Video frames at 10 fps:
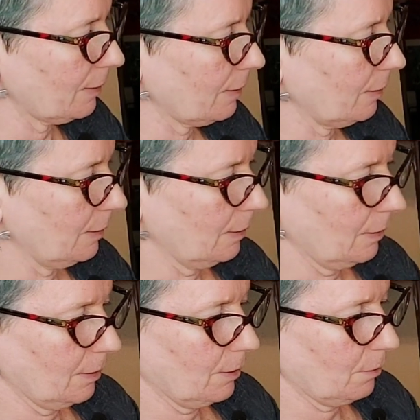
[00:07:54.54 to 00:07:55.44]
it.
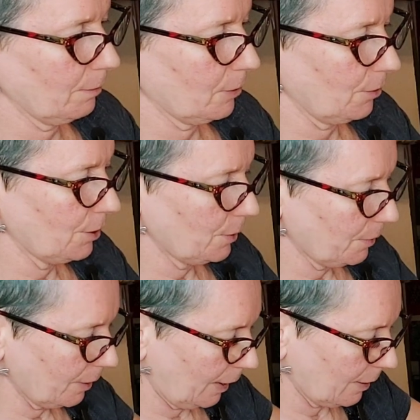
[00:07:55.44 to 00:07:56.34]
I'm going to
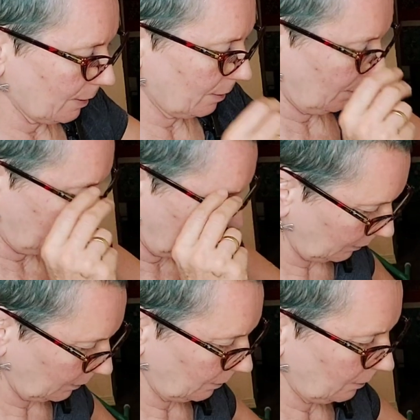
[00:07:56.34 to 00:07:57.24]
use that.
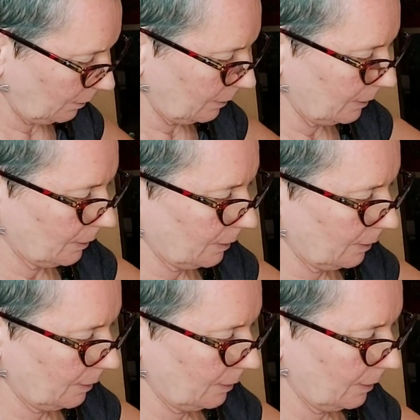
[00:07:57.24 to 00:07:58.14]
Oh,
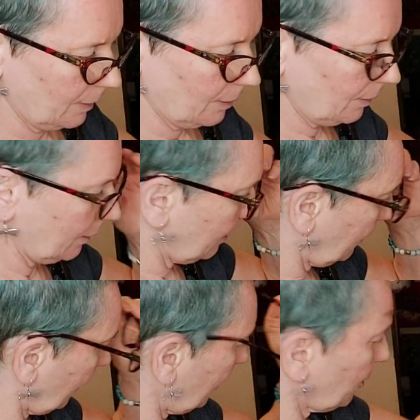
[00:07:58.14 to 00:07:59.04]

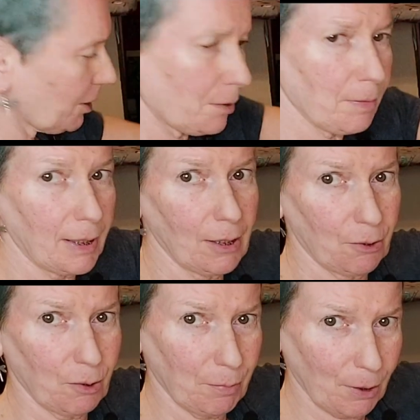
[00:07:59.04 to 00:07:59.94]
is it just
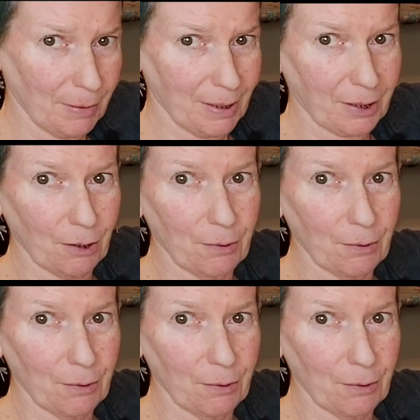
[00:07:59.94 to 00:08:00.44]
me or do bobbins